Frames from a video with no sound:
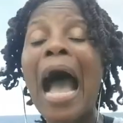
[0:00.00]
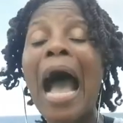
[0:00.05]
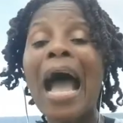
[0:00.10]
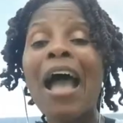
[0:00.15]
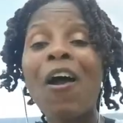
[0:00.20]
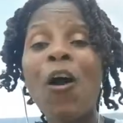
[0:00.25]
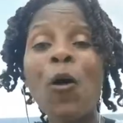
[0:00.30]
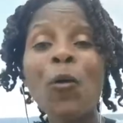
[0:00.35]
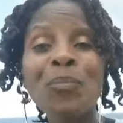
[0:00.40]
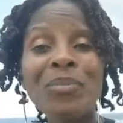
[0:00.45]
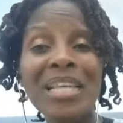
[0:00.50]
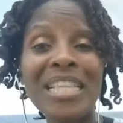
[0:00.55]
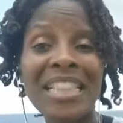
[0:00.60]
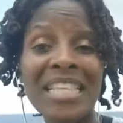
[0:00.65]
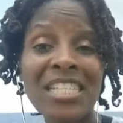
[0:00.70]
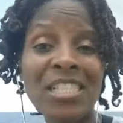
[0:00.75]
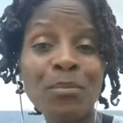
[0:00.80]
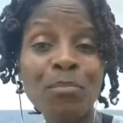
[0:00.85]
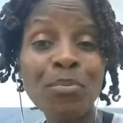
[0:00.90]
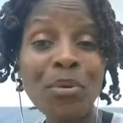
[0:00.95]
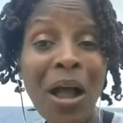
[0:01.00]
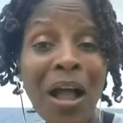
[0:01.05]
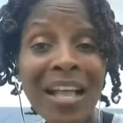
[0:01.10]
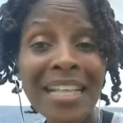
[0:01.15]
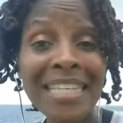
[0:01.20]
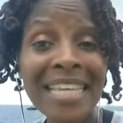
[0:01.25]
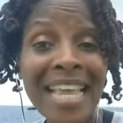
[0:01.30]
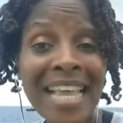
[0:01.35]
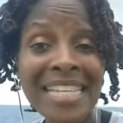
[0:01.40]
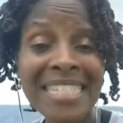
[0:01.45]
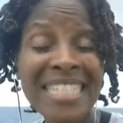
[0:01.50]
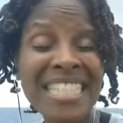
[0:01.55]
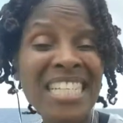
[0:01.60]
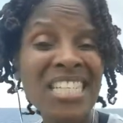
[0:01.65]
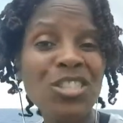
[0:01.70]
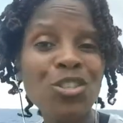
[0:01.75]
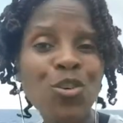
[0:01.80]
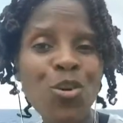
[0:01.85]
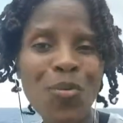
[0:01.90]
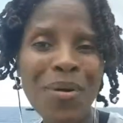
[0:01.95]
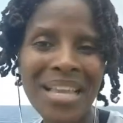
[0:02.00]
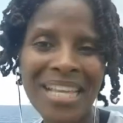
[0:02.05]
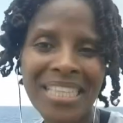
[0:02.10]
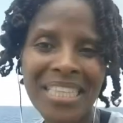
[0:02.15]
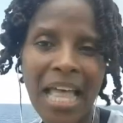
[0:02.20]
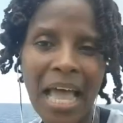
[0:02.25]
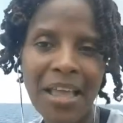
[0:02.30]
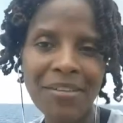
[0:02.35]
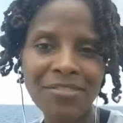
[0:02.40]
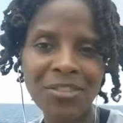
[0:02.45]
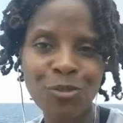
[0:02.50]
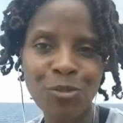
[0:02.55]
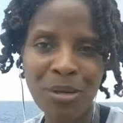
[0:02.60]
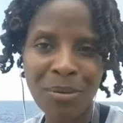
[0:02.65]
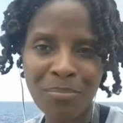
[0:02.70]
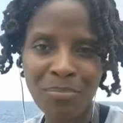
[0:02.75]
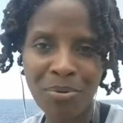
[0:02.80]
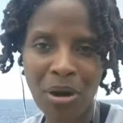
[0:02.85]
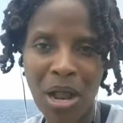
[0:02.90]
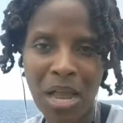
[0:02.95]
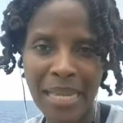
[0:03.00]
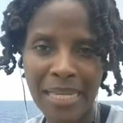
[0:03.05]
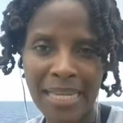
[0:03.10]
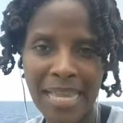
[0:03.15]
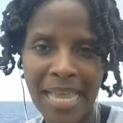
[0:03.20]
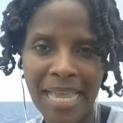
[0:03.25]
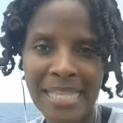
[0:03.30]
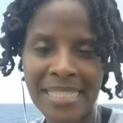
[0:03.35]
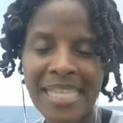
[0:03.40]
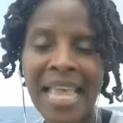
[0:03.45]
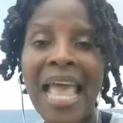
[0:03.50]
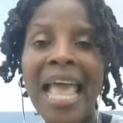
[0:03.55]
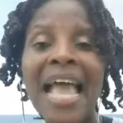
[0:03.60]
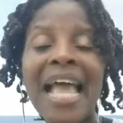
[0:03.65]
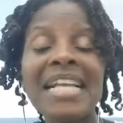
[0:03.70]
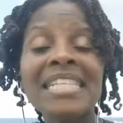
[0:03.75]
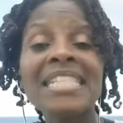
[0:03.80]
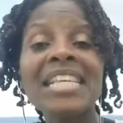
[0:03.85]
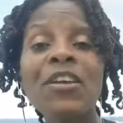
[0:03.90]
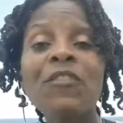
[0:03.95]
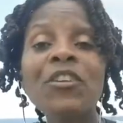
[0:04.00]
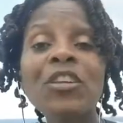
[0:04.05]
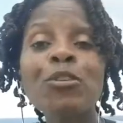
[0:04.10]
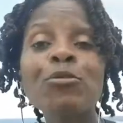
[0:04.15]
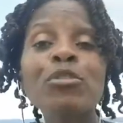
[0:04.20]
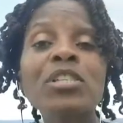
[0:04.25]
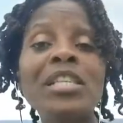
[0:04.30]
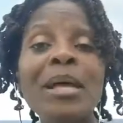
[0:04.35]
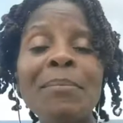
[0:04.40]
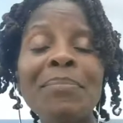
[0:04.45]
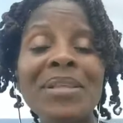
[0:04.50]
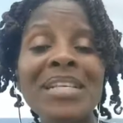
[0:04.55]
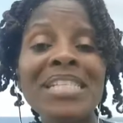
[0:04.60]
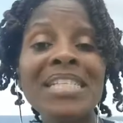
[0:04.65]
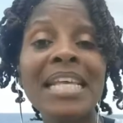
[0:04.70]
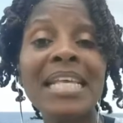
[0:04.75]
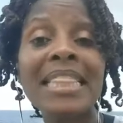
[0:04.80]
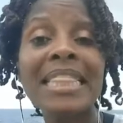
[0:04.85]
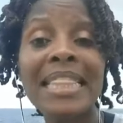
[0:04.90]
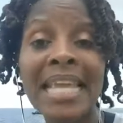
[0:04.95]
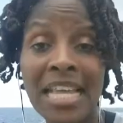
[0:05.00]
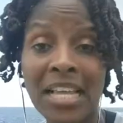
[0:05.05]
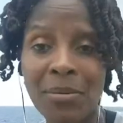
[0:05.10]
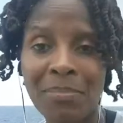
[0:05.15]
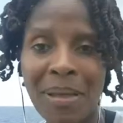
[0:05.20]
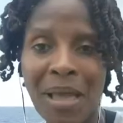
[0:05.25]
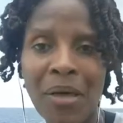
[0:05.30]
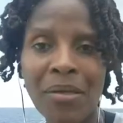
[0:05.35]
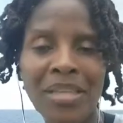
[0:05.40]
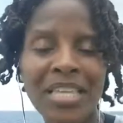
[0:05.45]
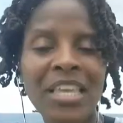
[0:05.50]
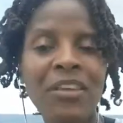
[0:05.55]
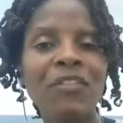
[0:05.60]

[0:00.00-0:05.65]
I hope that this broadcast, this quick live stream broadcast, has given you something to think about,